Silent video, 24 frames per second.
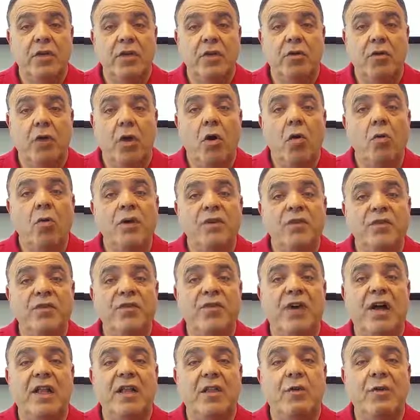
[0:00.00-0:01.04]
you're always
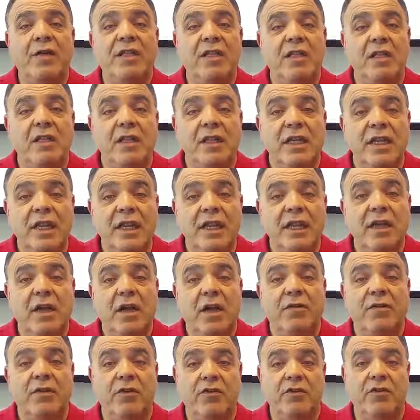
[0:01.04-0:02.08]
following the lead
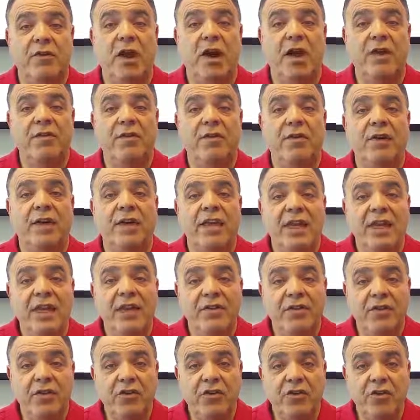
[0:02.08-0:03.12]
of the driver. He
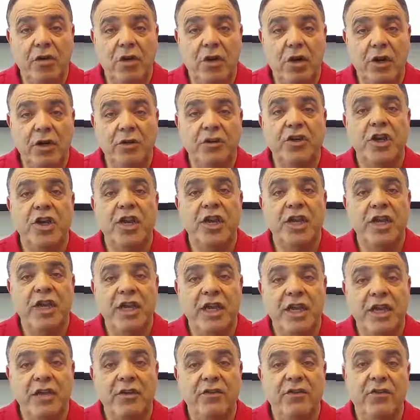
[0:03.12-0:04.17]
is in charge,
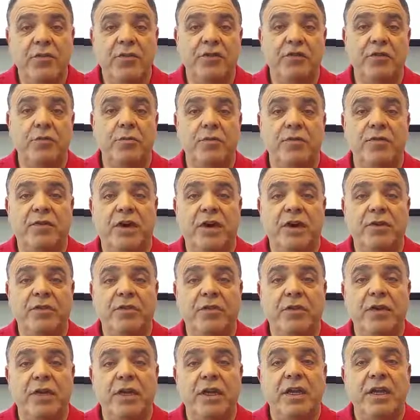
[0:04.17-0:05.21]
he is your
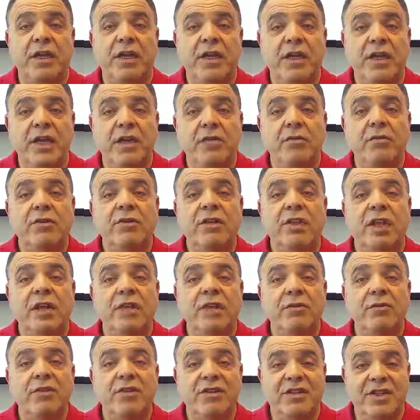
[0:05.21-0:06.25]
supervisor. He will tell
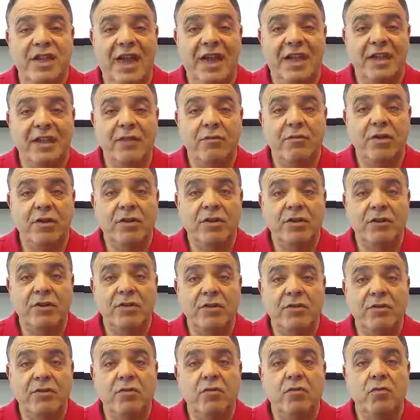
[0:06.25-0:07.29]
you exactly what to
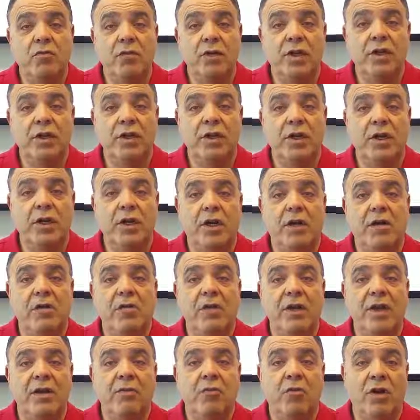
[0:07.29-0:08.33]
do, where to
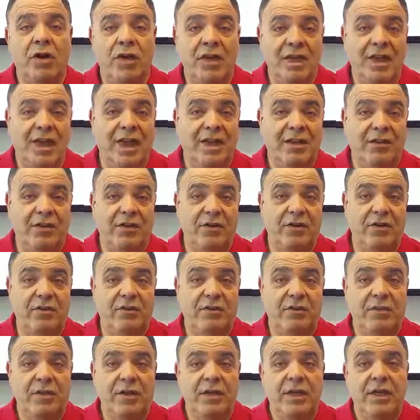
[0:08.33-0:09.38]
go, and what not to do.
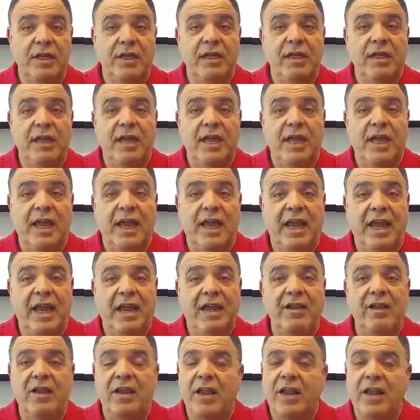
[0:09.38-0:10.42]

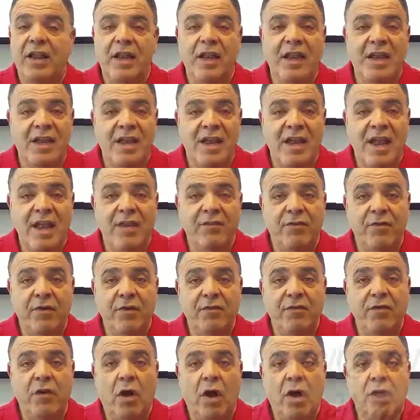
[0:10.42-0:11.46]
And never
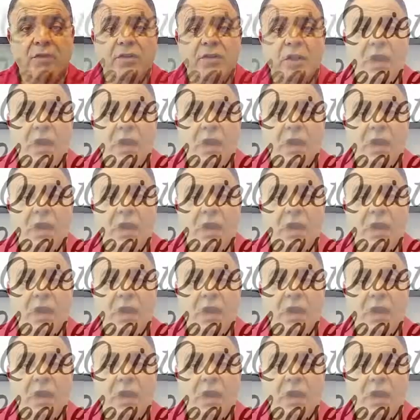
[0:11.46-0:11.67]
talk